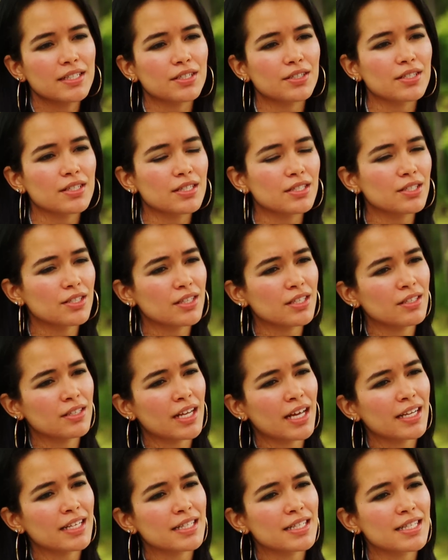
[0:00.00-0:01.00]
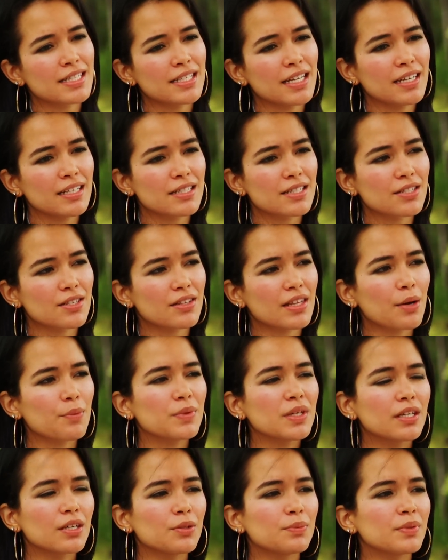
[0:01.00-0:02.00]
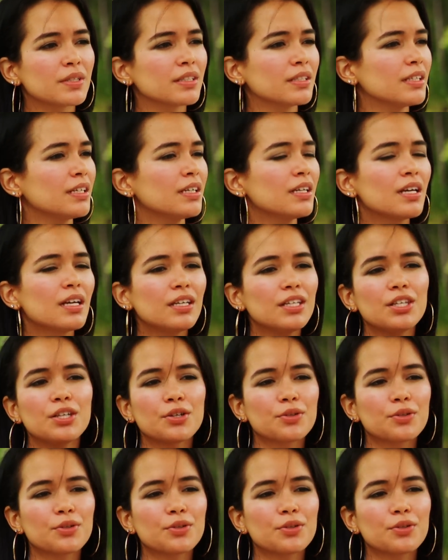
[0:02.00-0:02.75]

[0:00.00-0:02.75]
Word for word: took us to the United States so that we could really, you